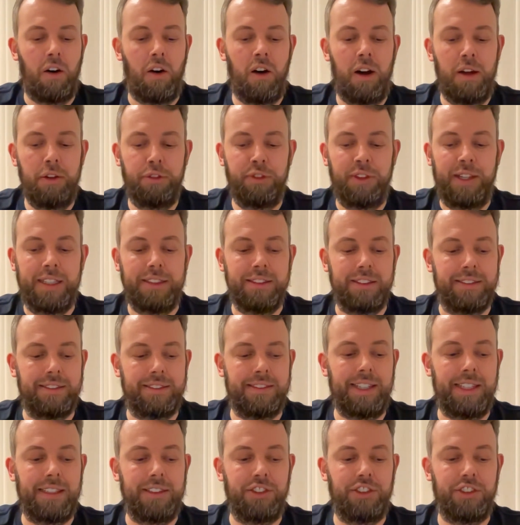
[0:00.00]
I think the
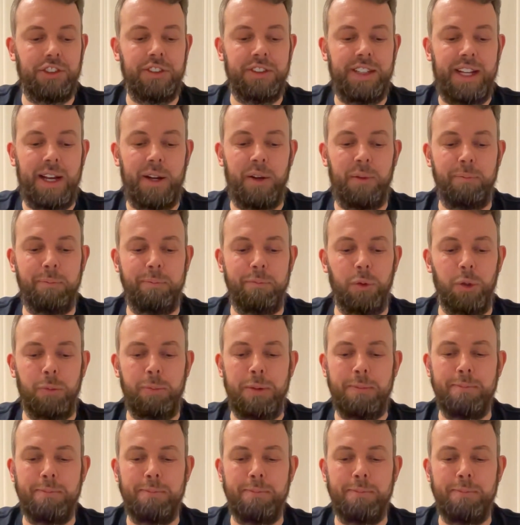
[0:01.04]
section that would